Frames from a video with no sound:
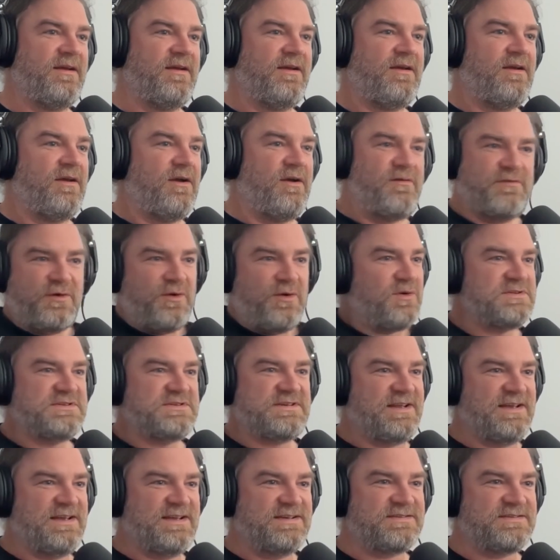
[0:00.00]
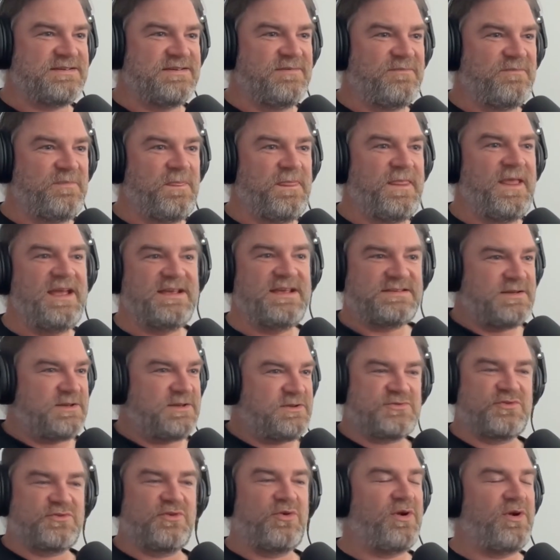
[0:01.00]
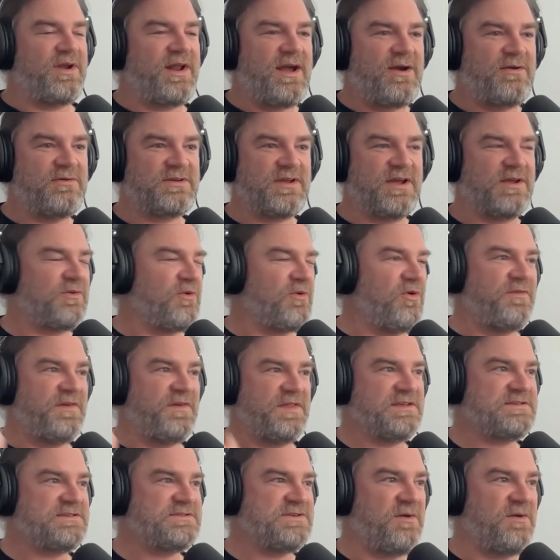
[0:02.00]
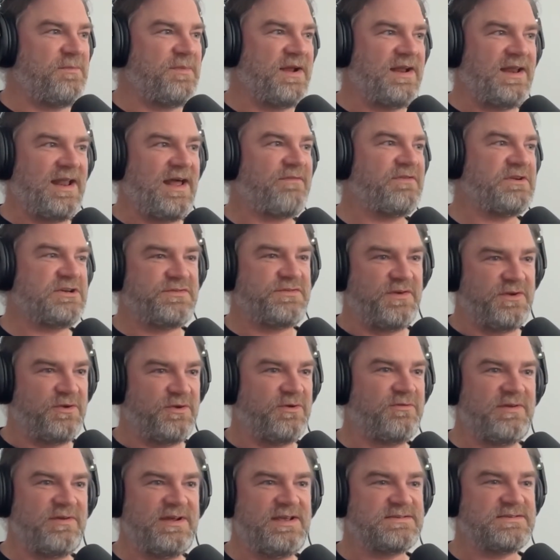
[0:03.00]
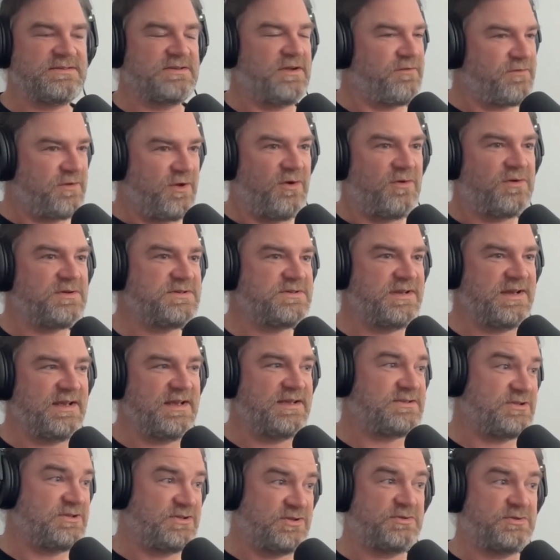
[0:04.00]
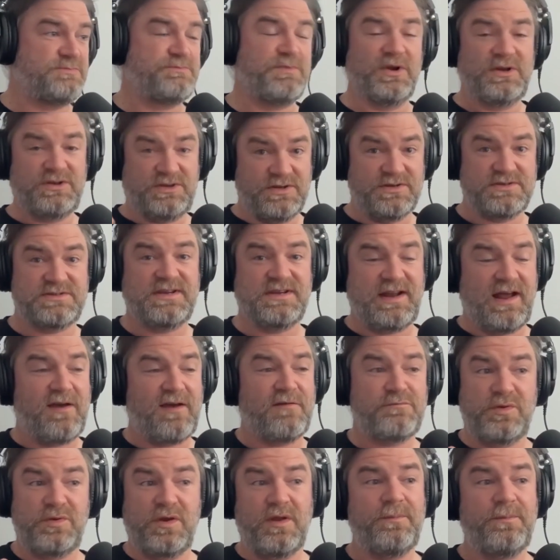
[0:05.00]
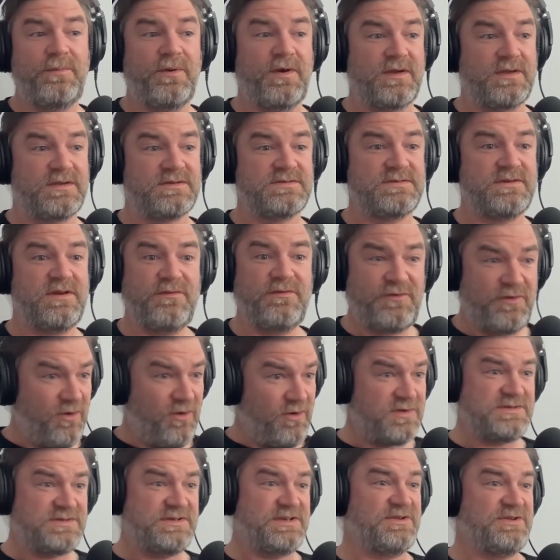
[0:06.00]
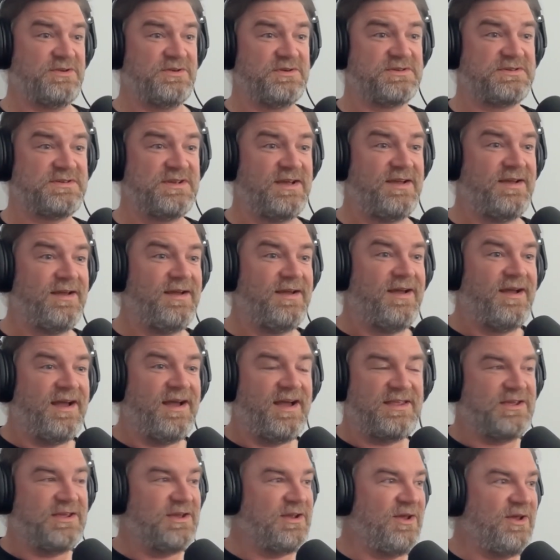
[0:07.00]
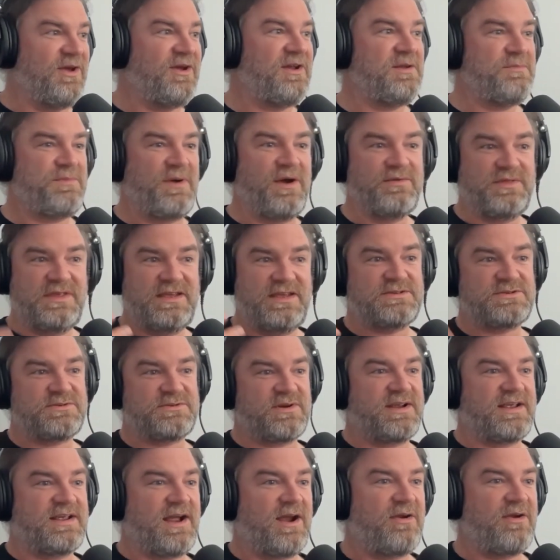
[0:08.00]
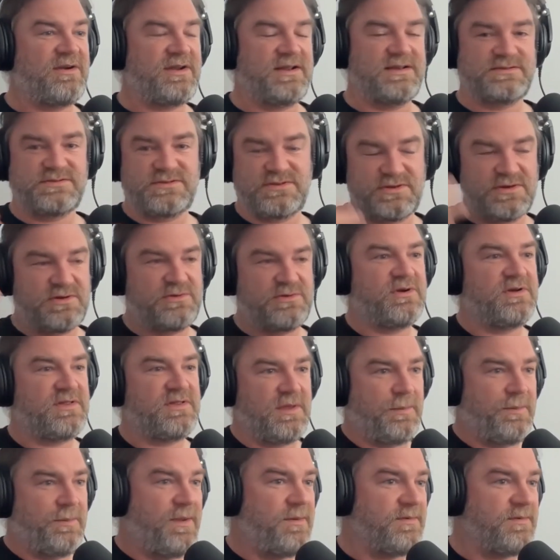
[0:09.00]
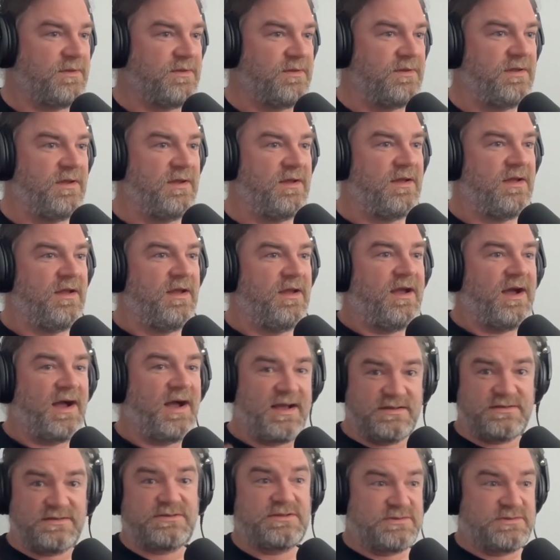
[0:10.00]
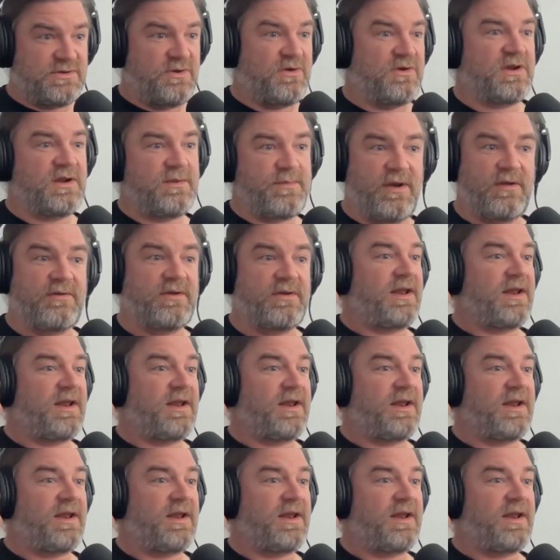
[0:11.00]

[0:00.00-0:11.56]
Of course it is. Is it drawn out and over the top and lavish for no reason? Of course it is. But does it have plot points? Of course it does. And you learn about these 3 characters through other people as they're talking about, and